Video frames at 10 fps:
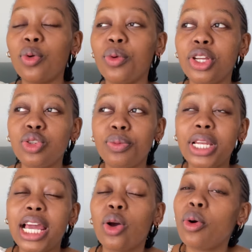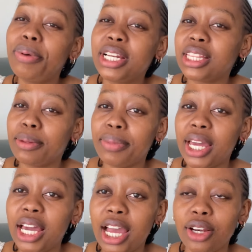it will be like open at the back
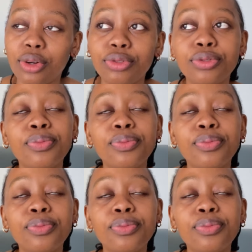kind of.